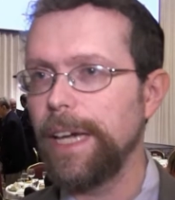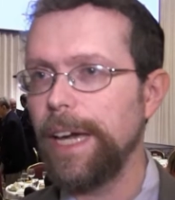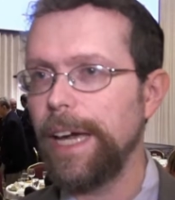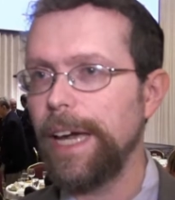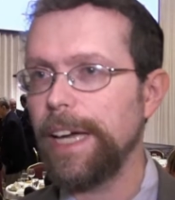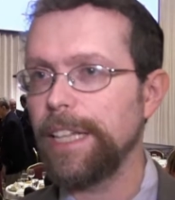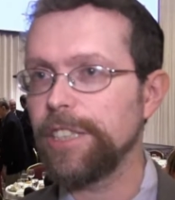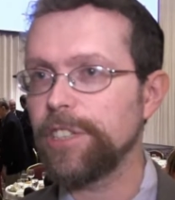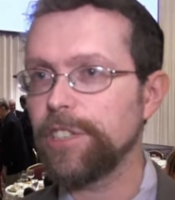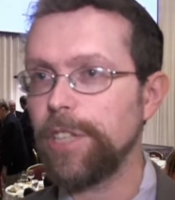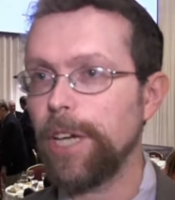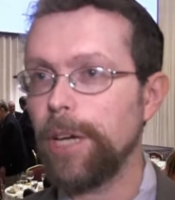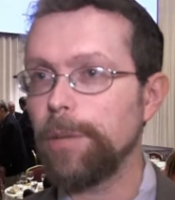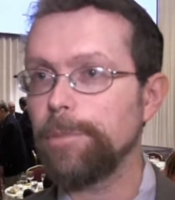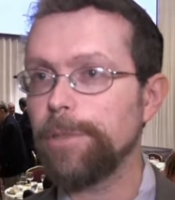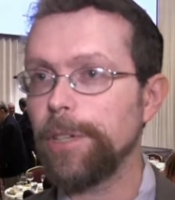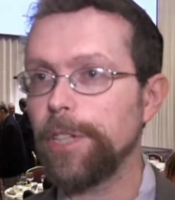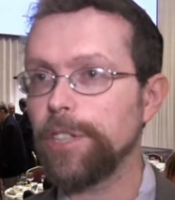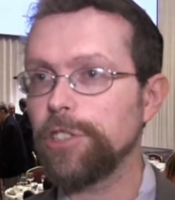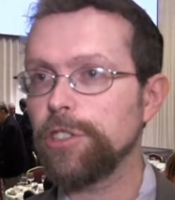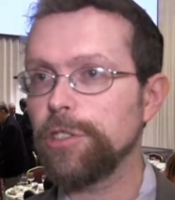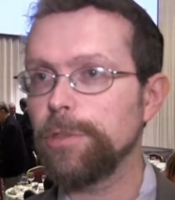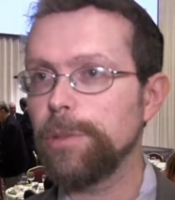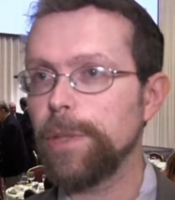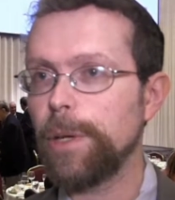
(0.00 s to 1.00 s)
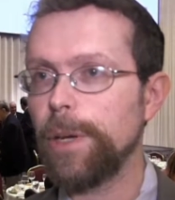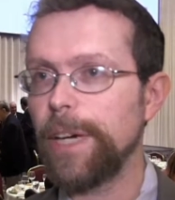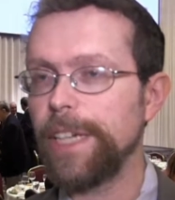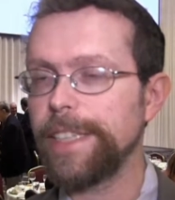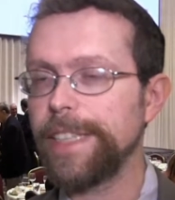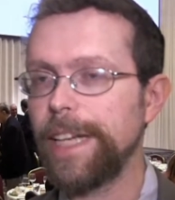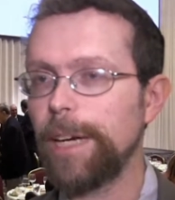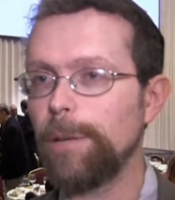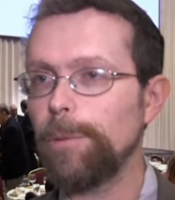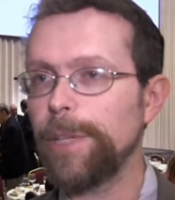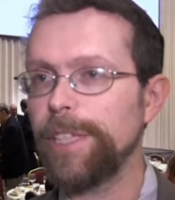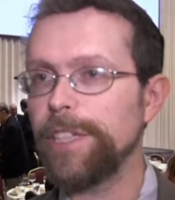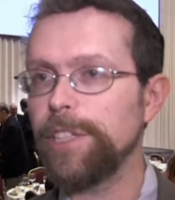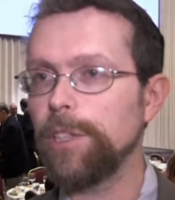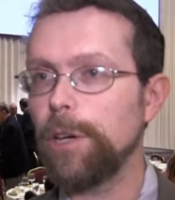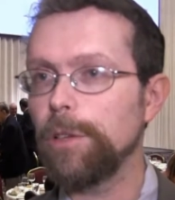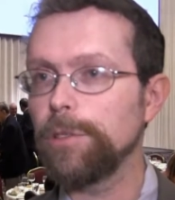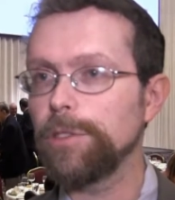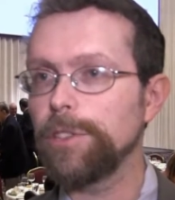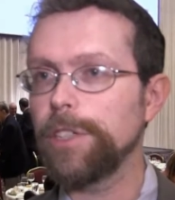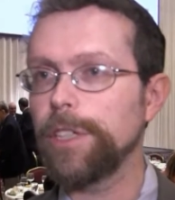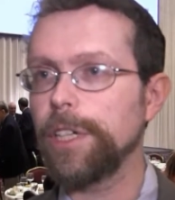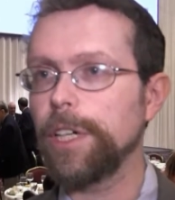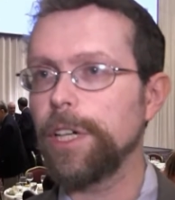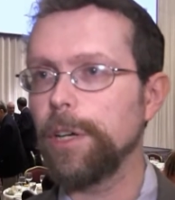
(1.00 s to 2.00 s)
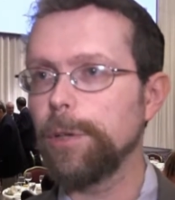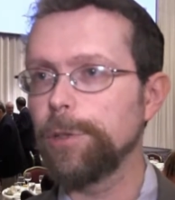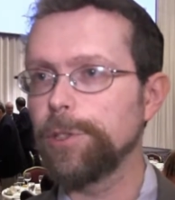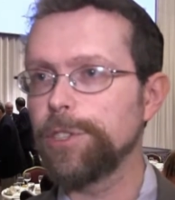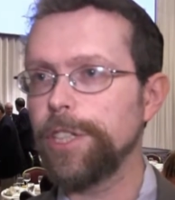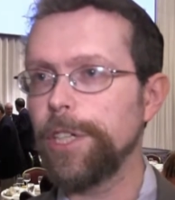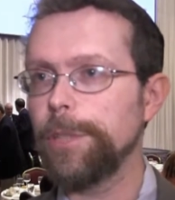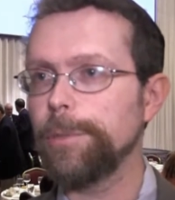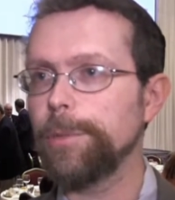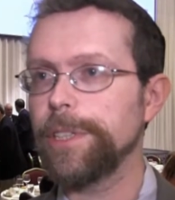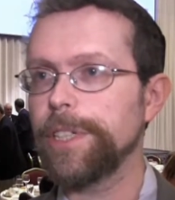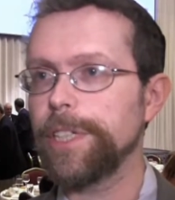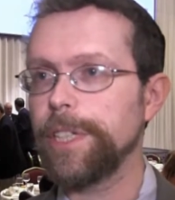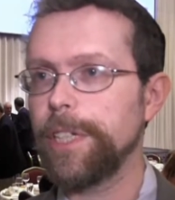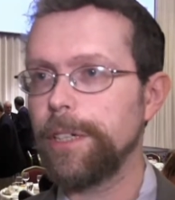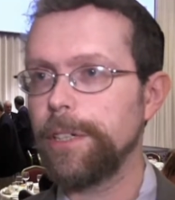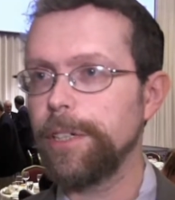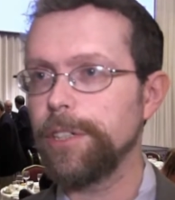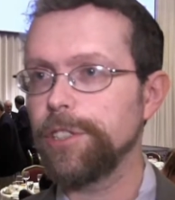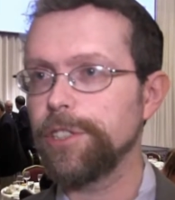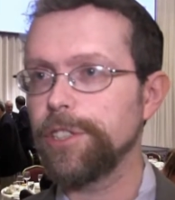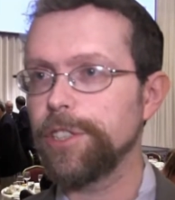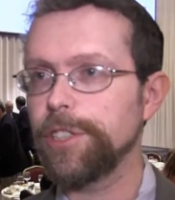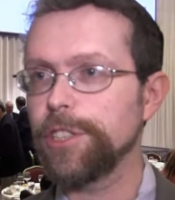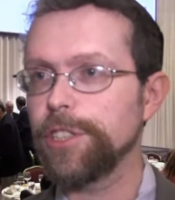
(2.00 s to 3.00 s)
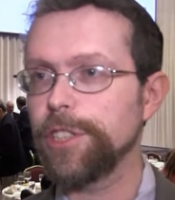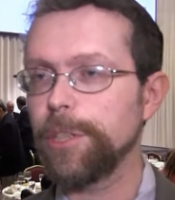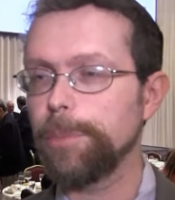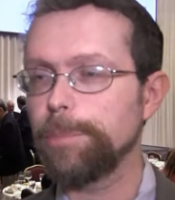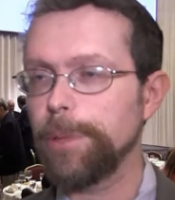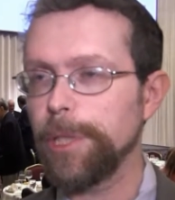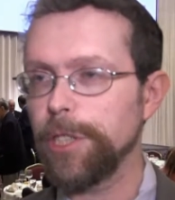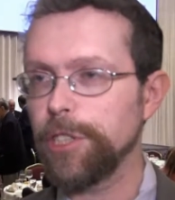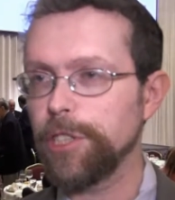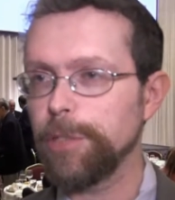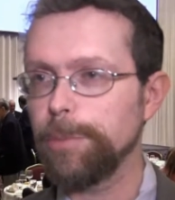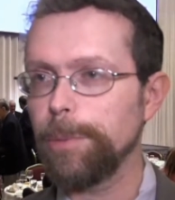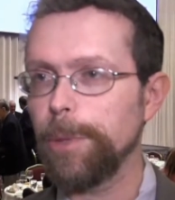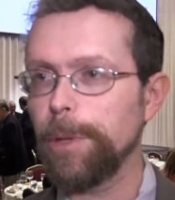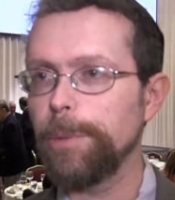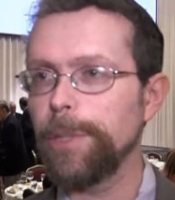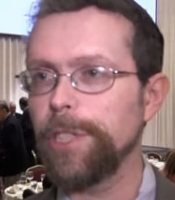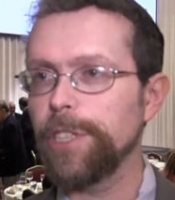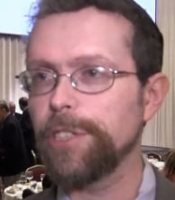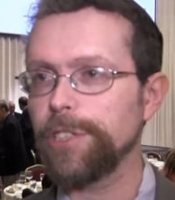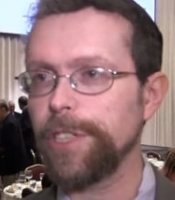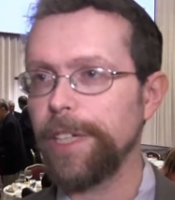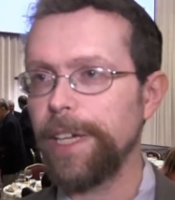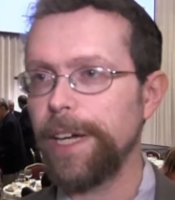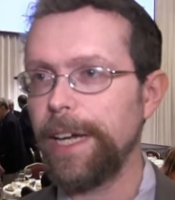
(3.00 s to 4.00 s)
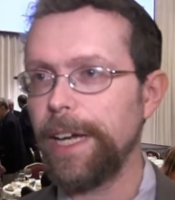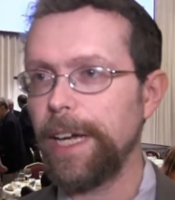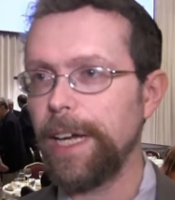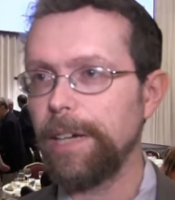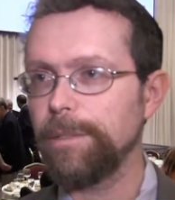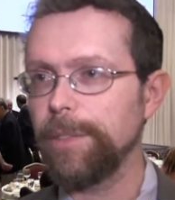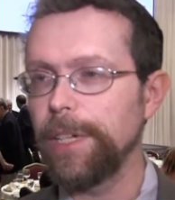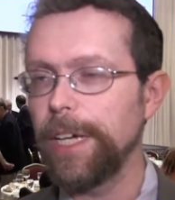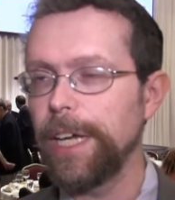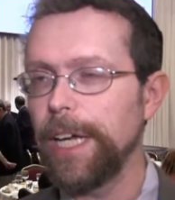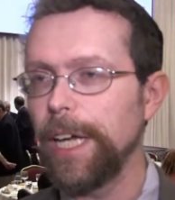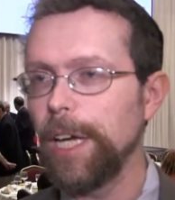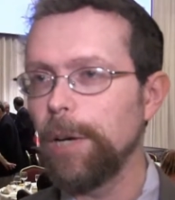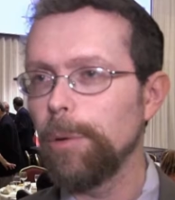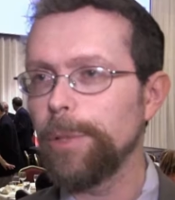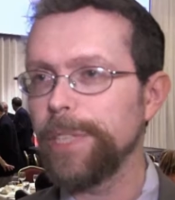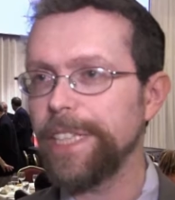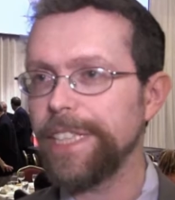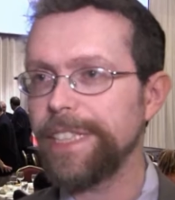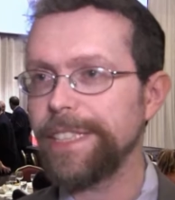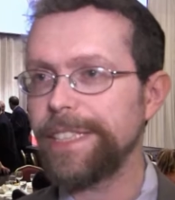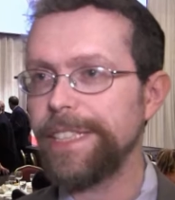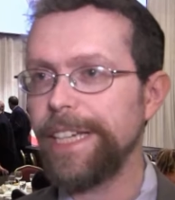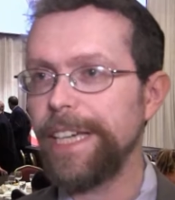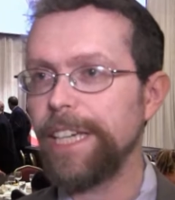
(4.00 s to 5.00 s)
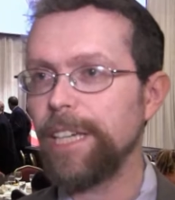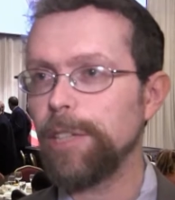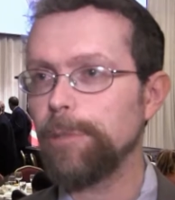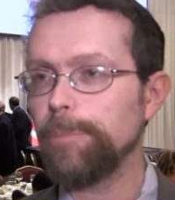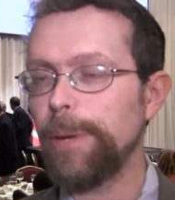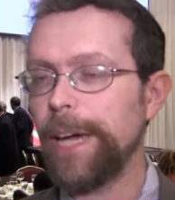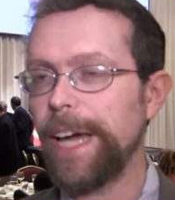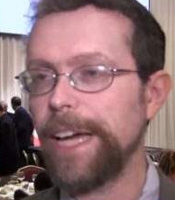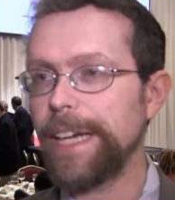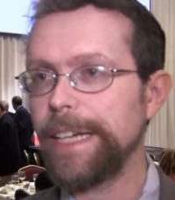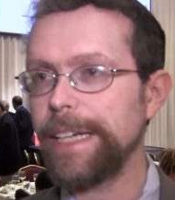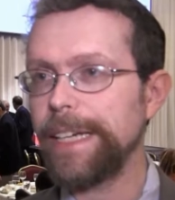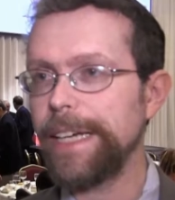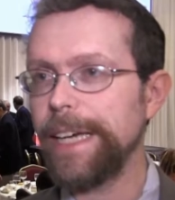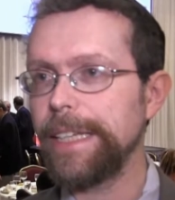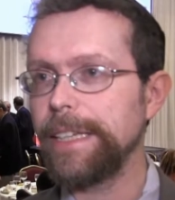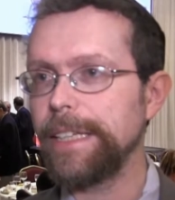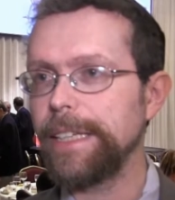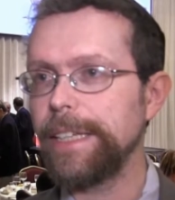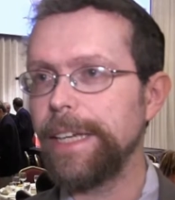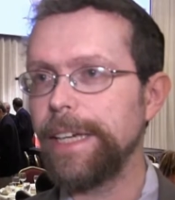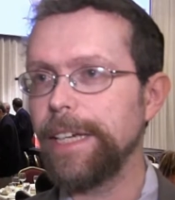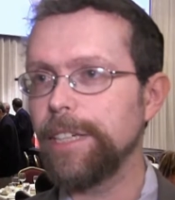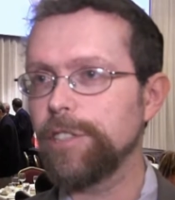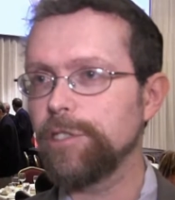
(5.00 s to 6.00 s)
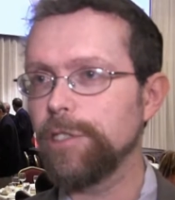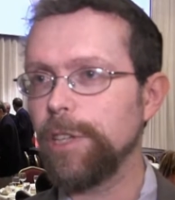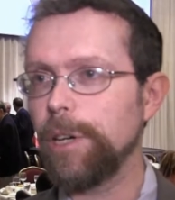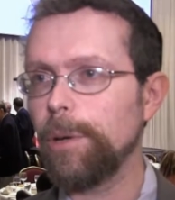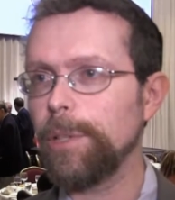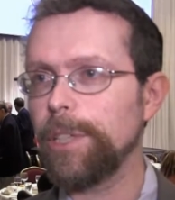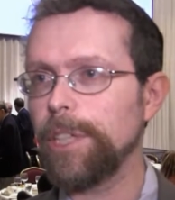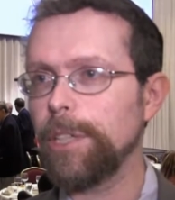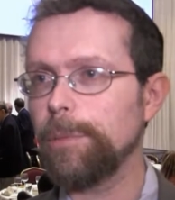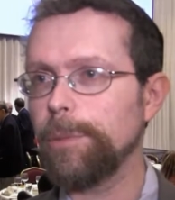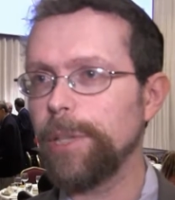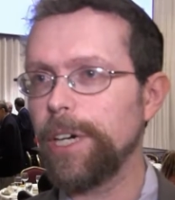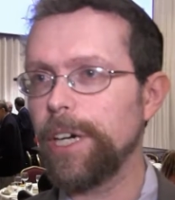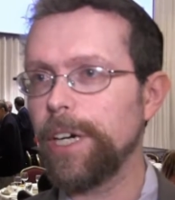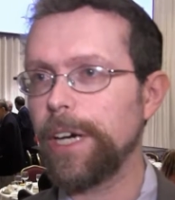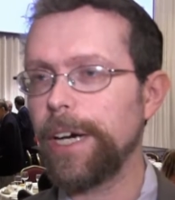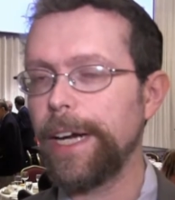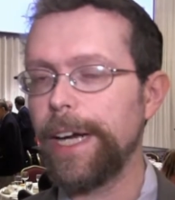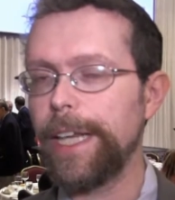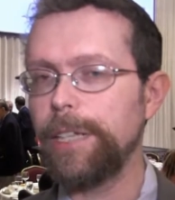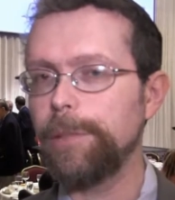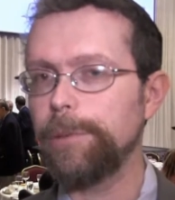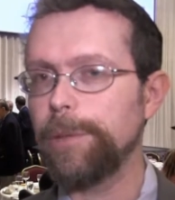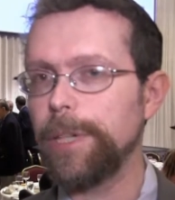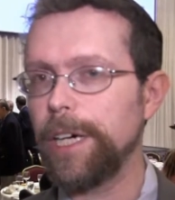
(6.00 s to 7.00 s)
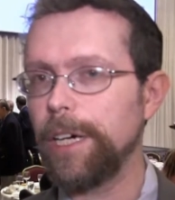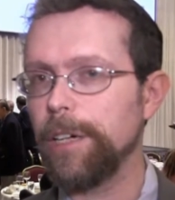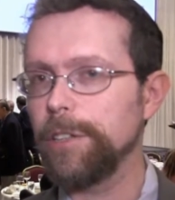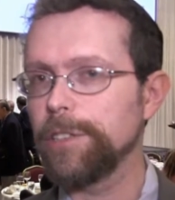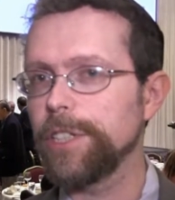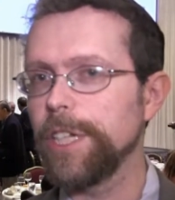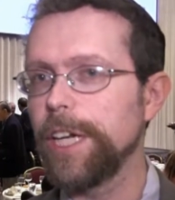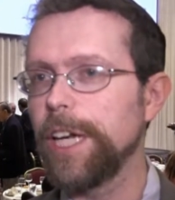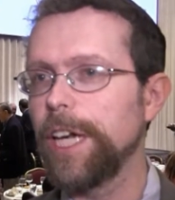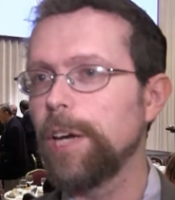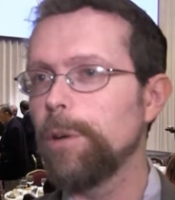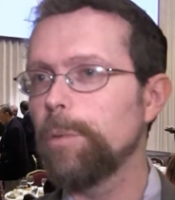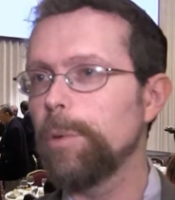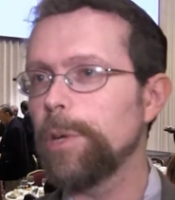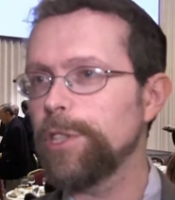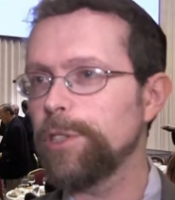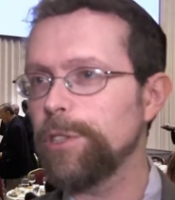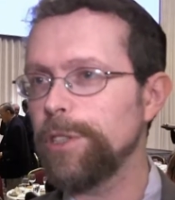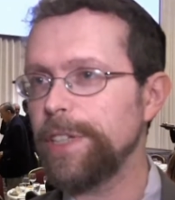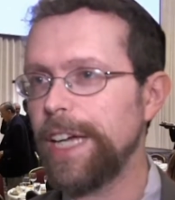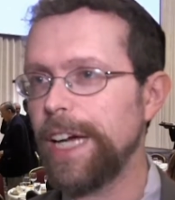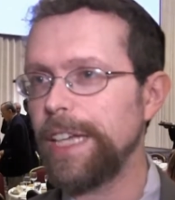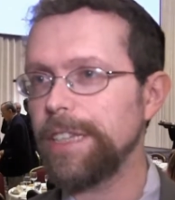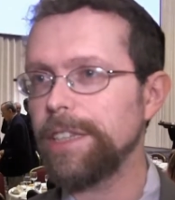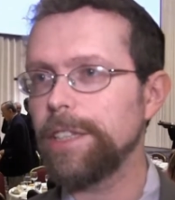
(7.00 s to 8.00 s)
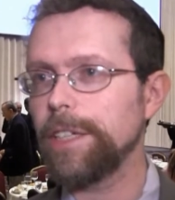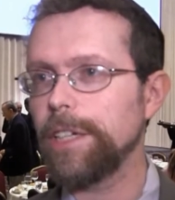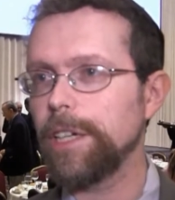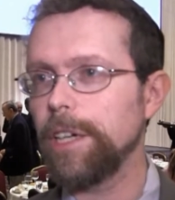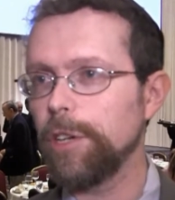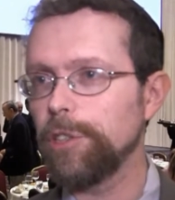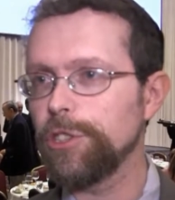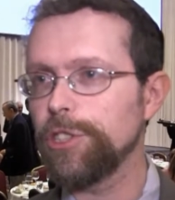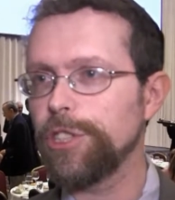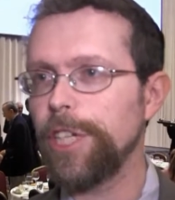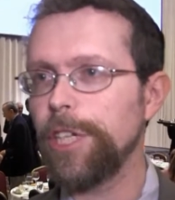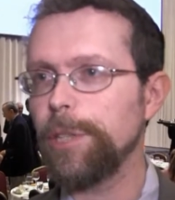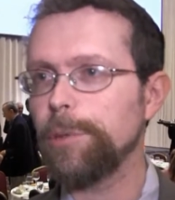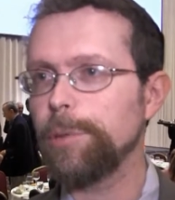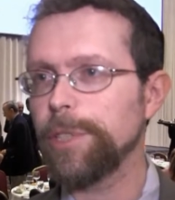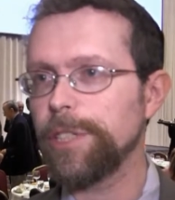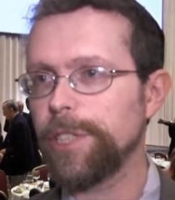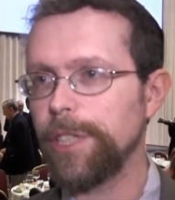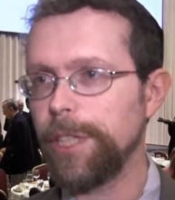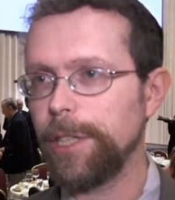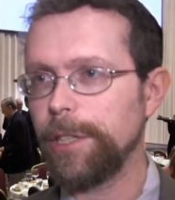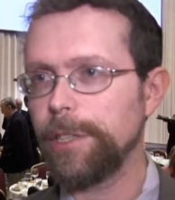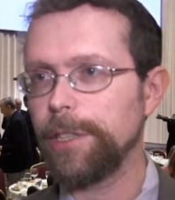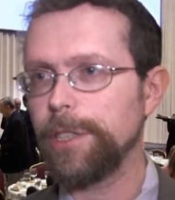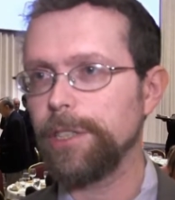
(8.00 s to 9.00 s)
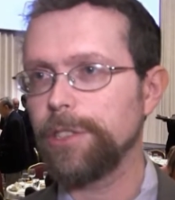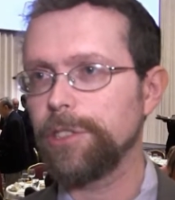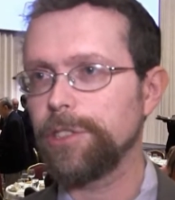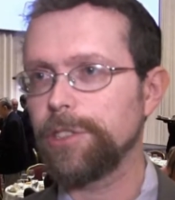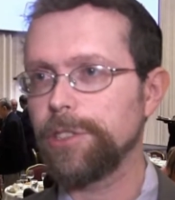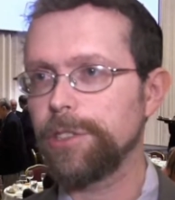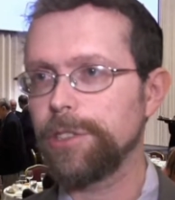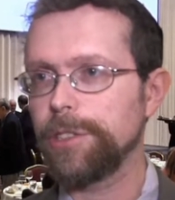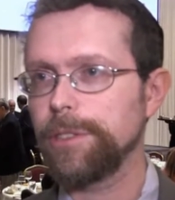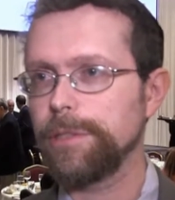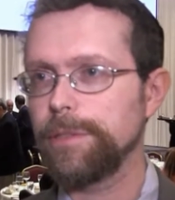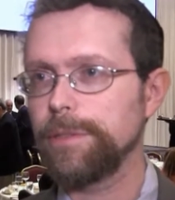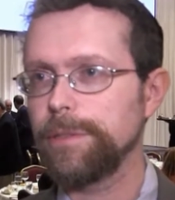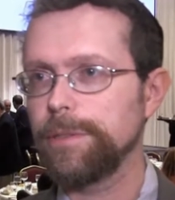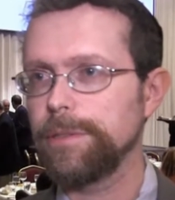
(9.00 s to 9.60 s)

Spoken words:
And it's time for us to realize that we don't negotiate with terrorists. This is a principle we used to have. We need to take it back again in Israel, in America, anywhere else. We do not negotiate with terrorists.